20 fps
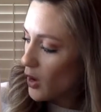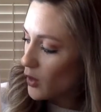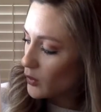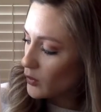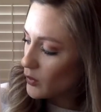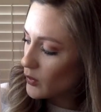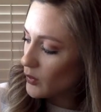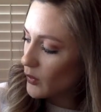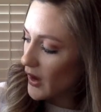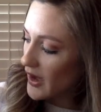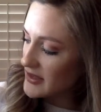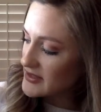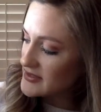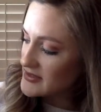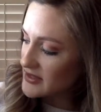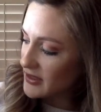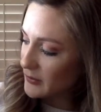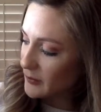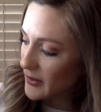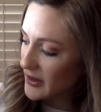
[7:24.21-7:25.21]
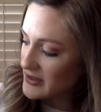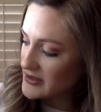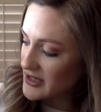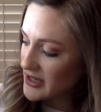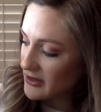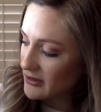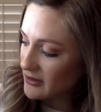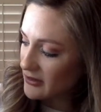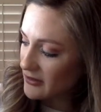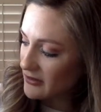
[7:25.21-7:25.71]
Ooh, I see a
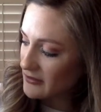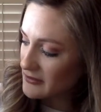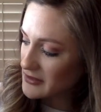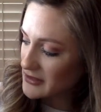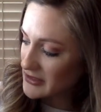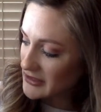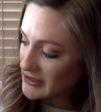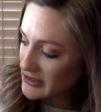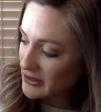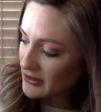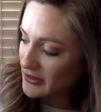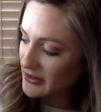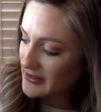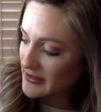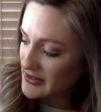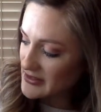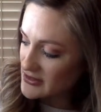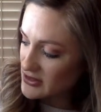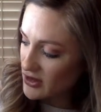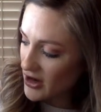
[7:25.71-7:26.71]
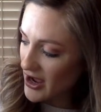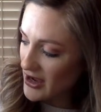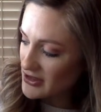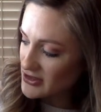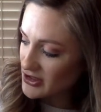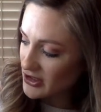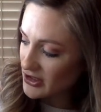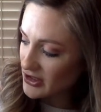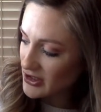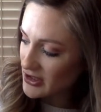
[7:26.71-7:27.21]
rectangle here in this
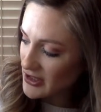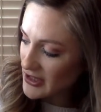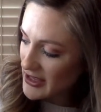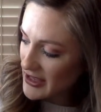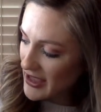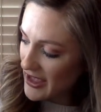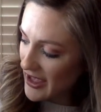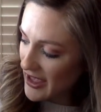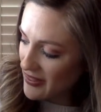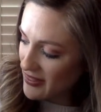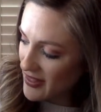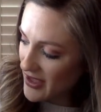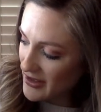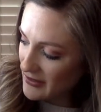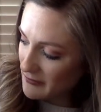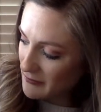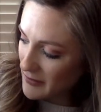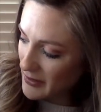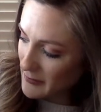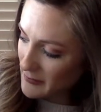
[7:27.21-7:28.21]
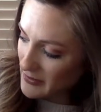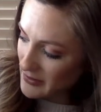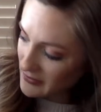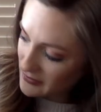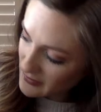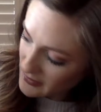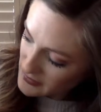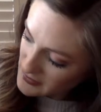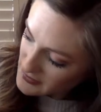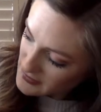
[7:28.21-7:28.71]
tractor, and then maybe in
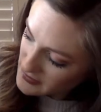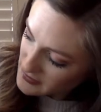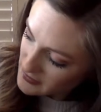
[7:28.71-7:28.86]
this